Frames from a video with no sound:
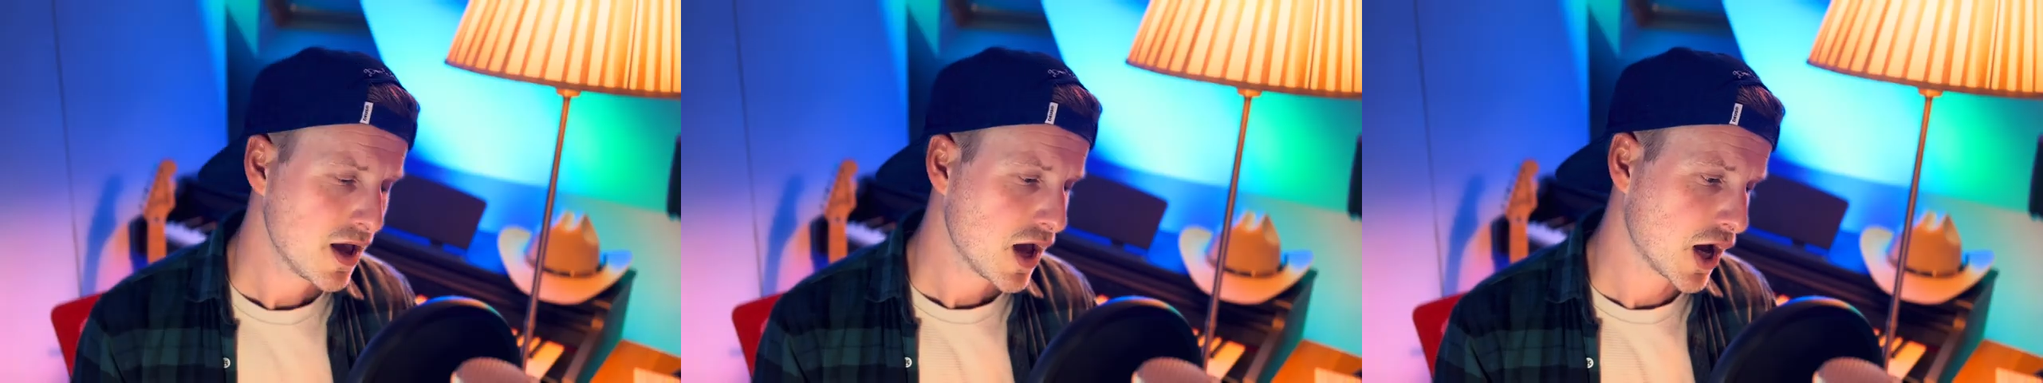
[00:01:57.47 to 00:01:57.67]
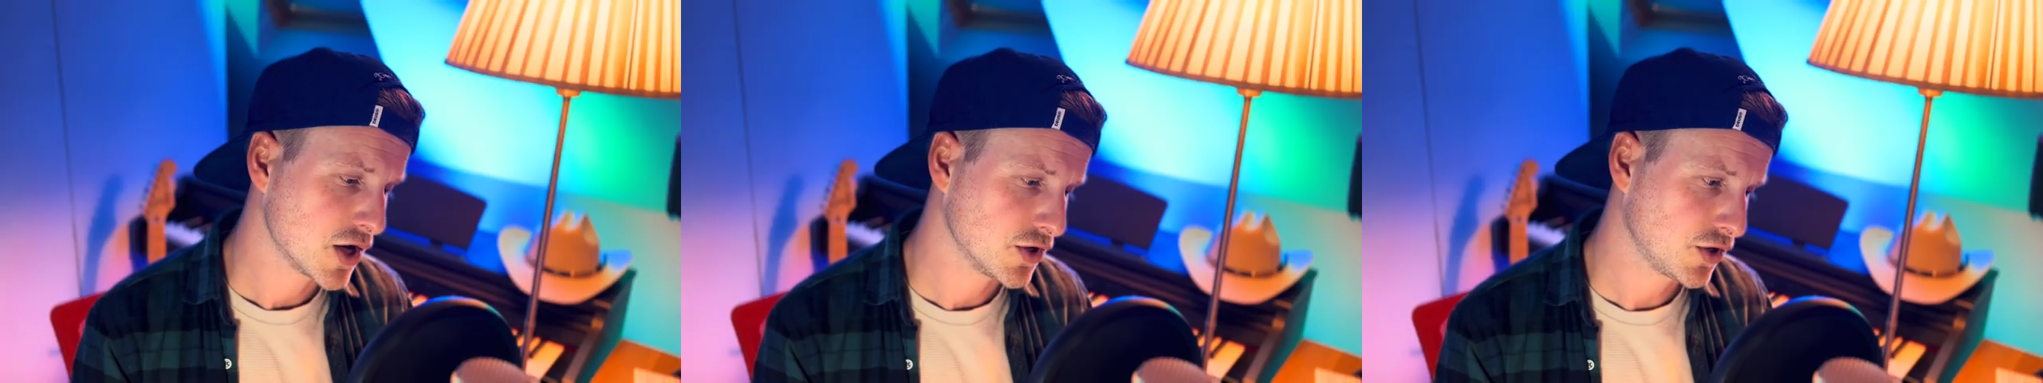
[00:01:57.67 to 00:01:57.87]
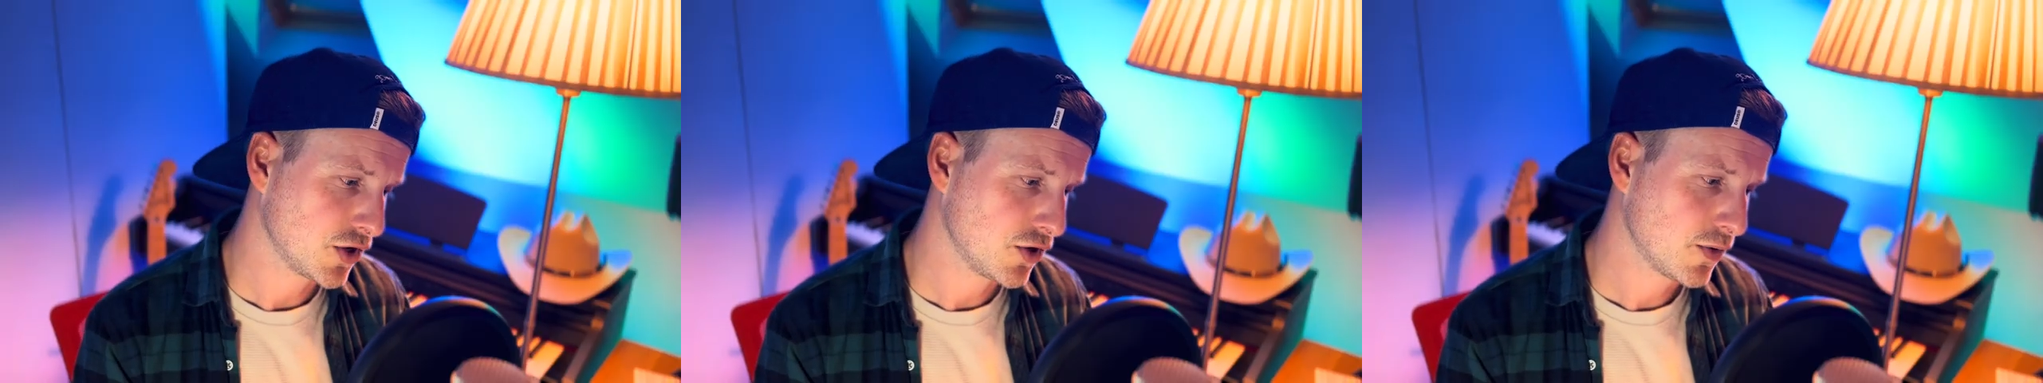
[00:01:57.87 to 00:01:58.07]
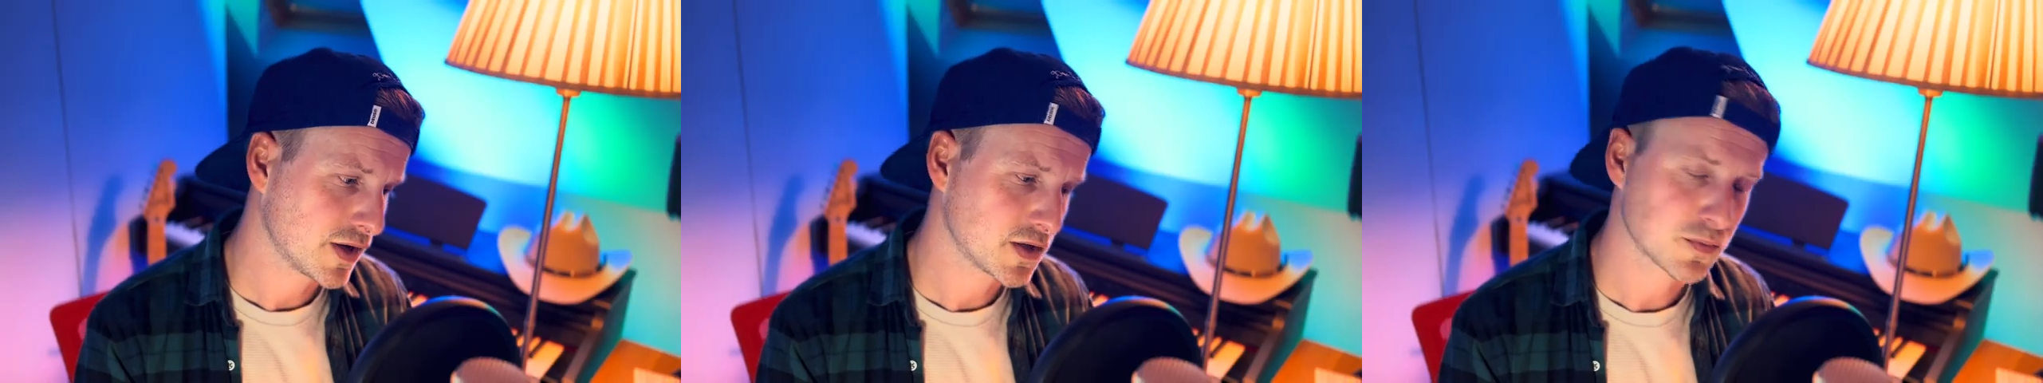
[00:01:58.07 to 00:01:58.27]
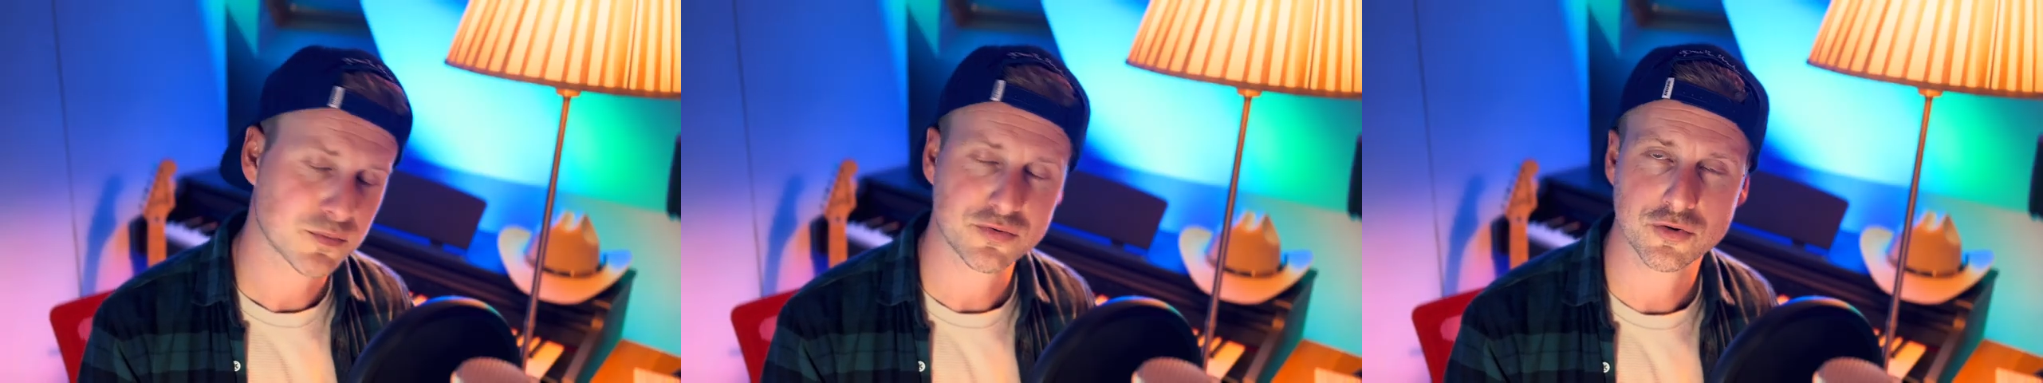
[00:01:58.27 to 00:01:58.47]
a new and
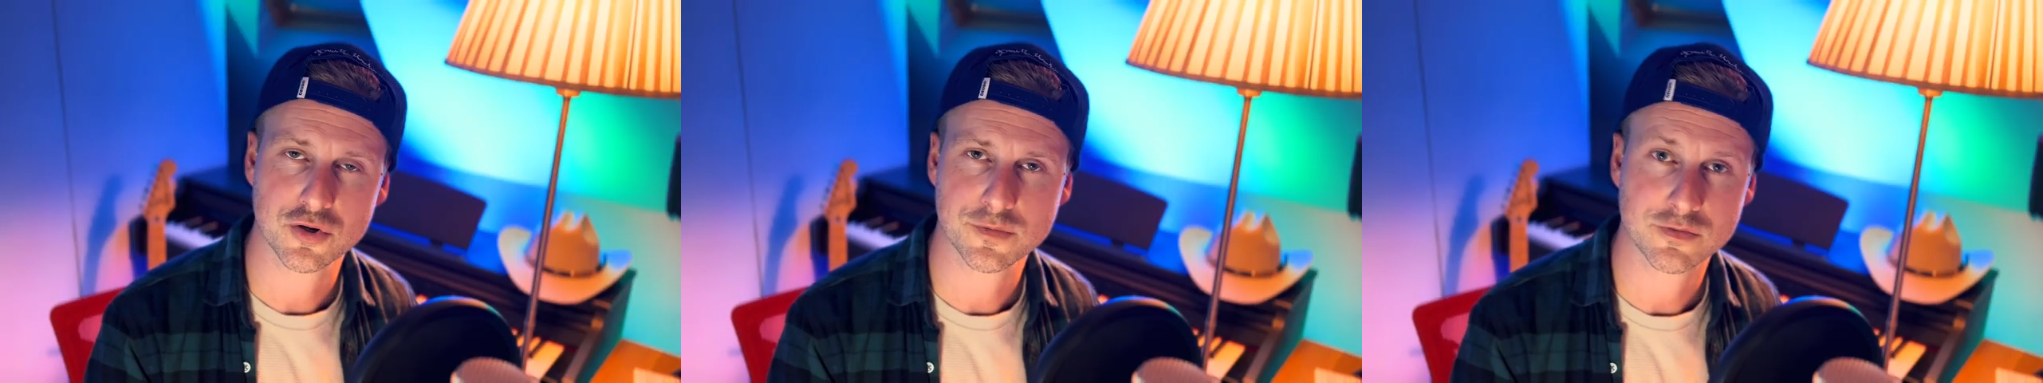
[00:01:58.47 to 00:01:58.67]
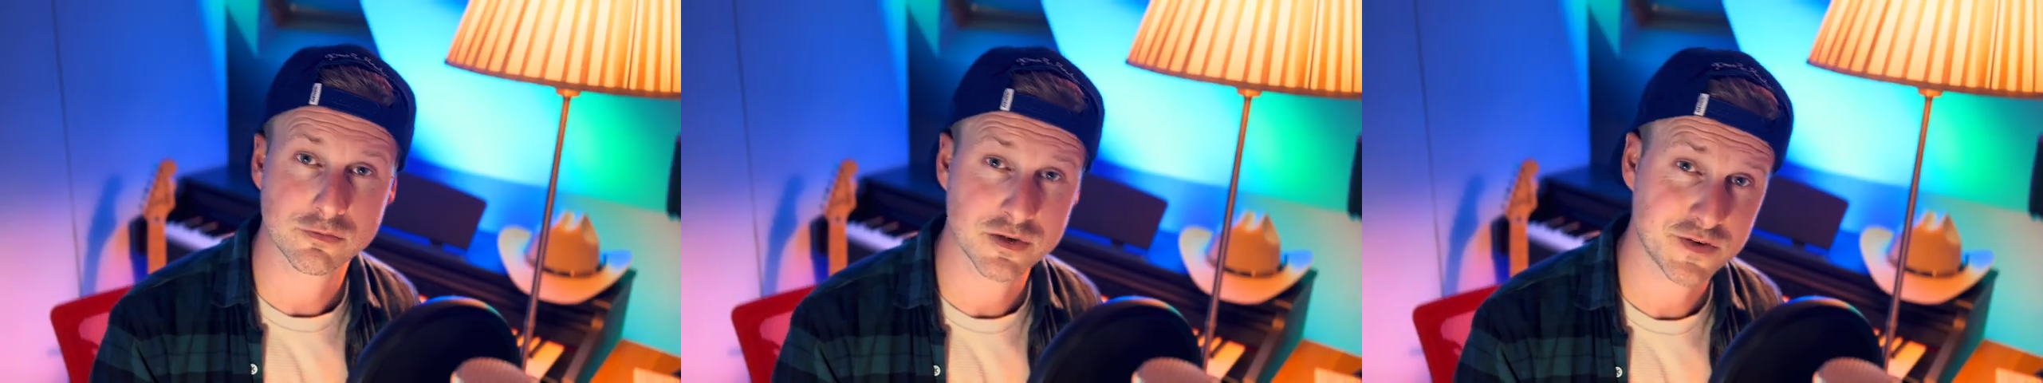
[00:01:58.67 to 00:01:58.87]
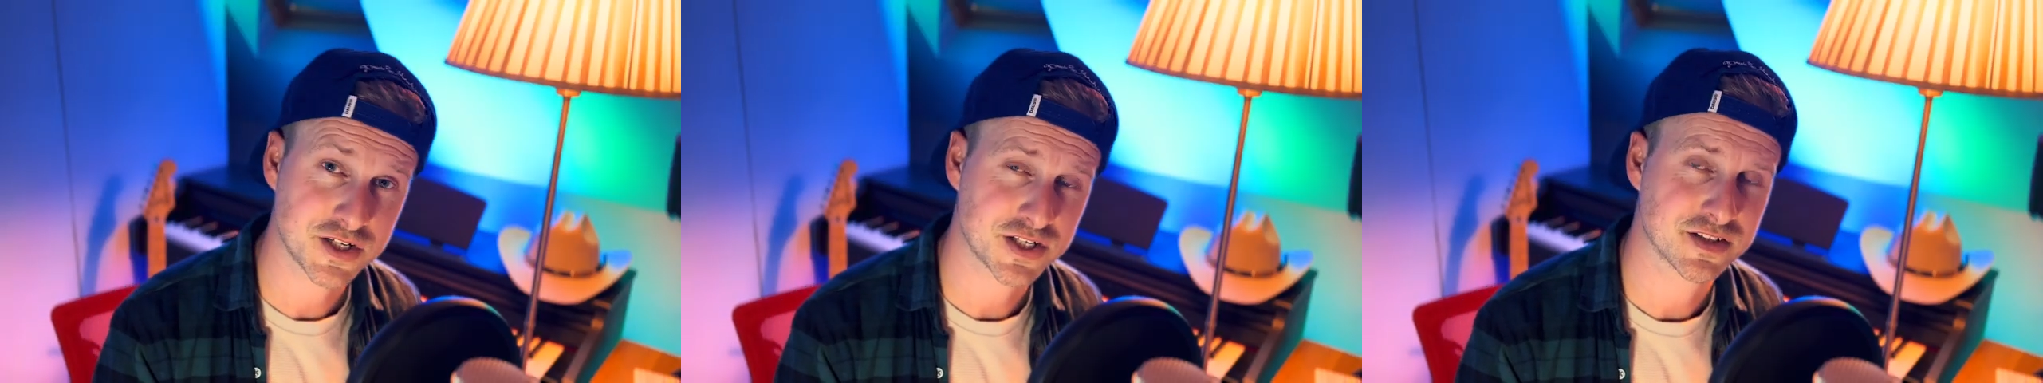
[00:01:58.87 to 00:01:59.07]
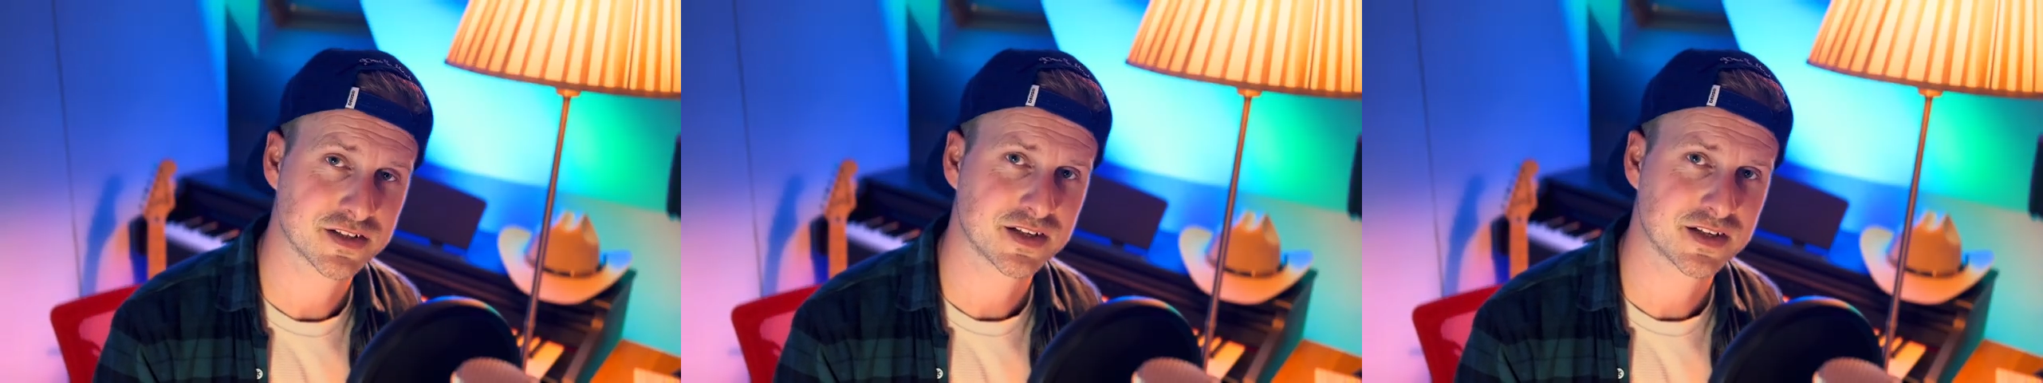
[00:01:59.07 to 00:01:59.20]
improved revisions